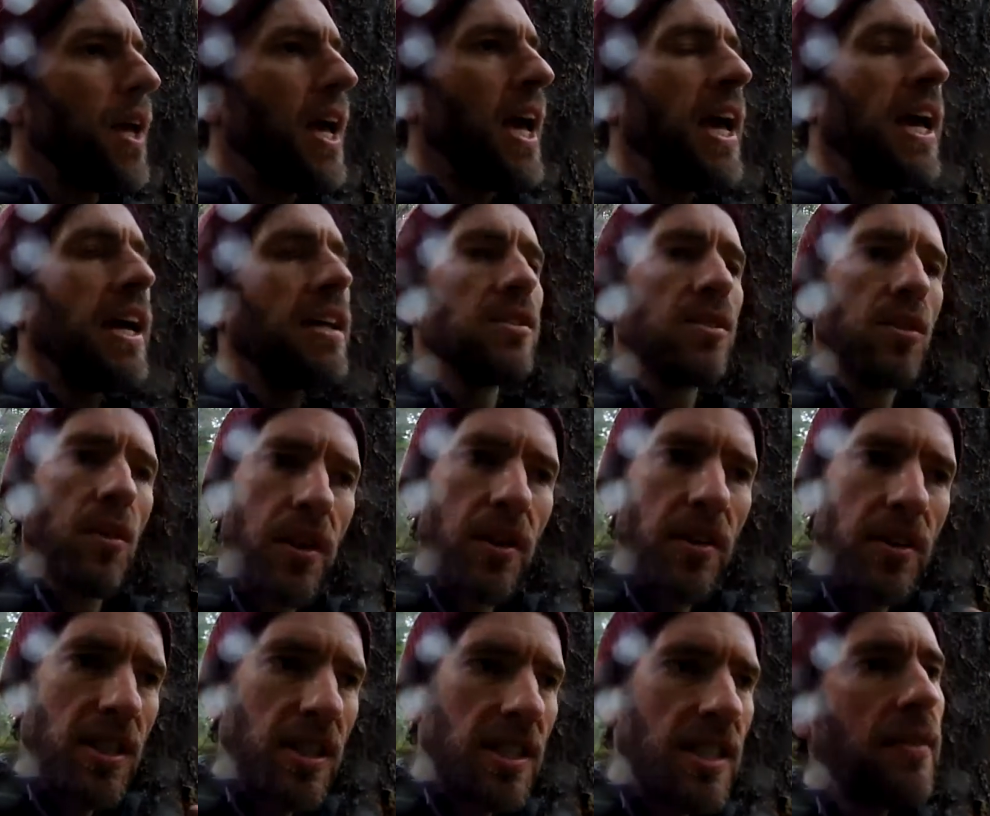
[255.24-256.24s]
And so there
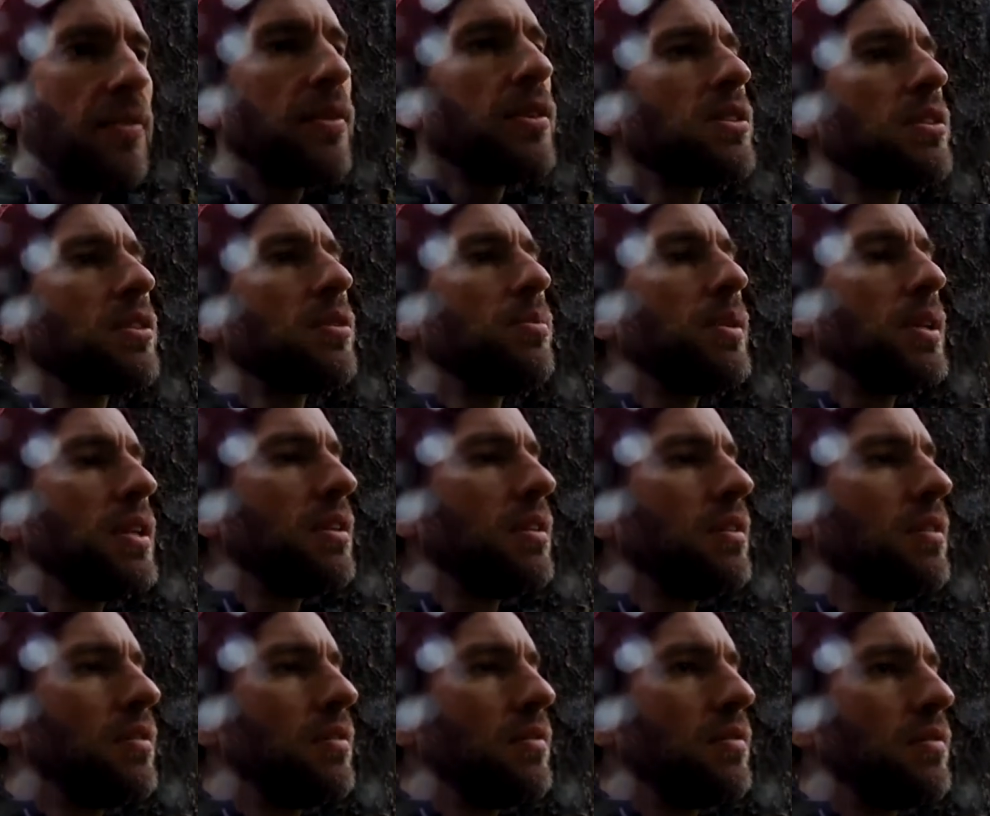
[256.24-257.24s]
is a difference to
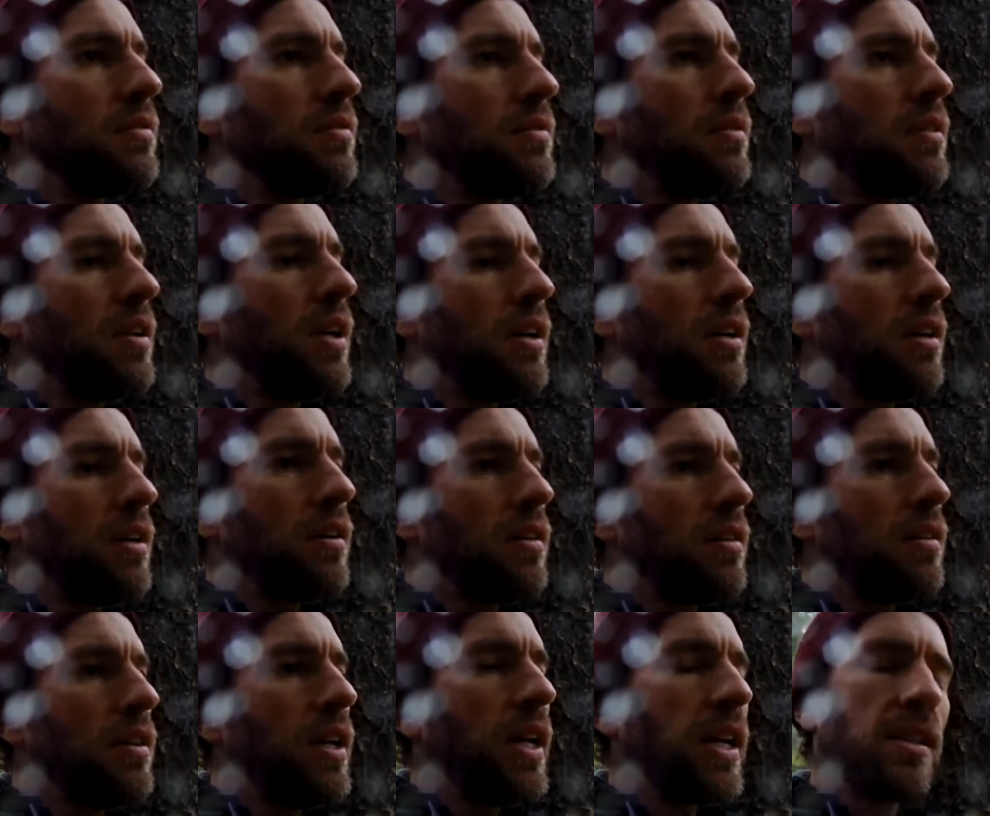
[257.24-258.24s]
be
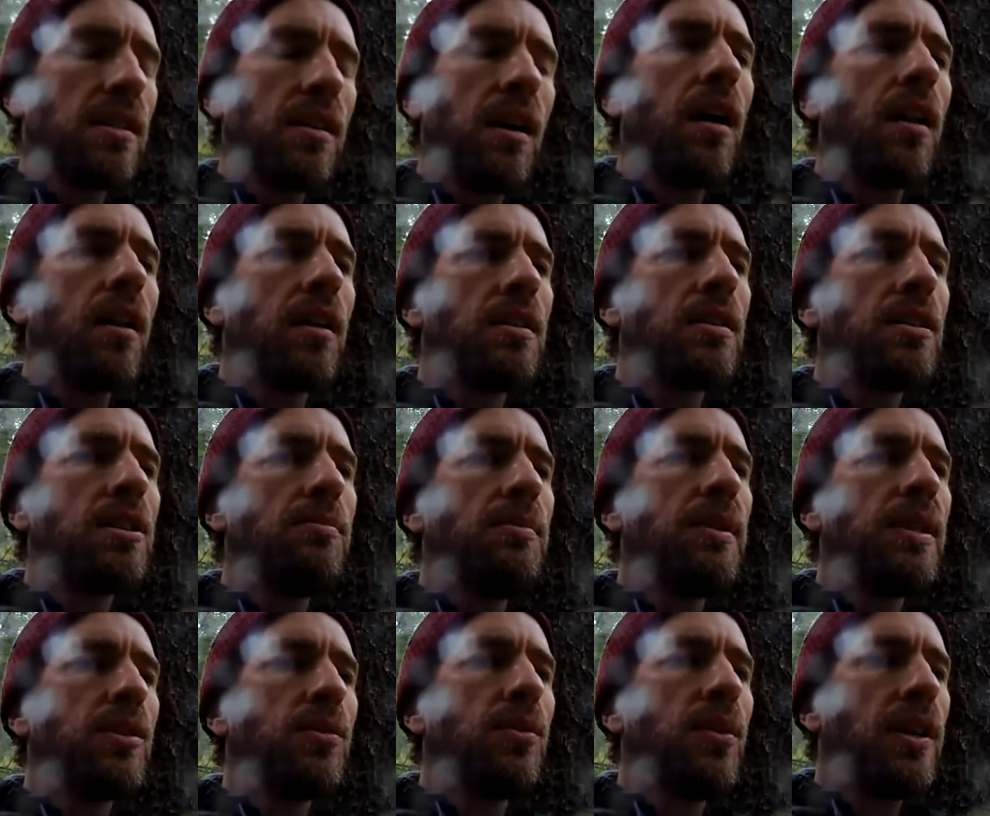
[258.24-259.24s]
acknowledged
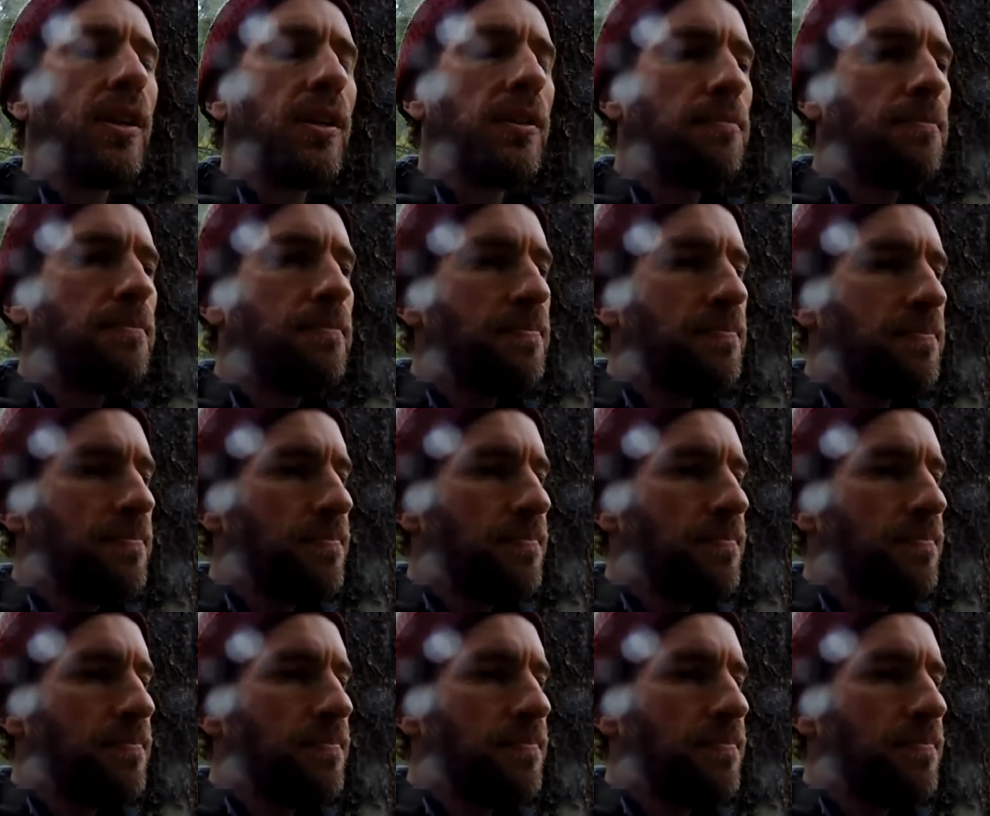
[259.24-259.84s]
between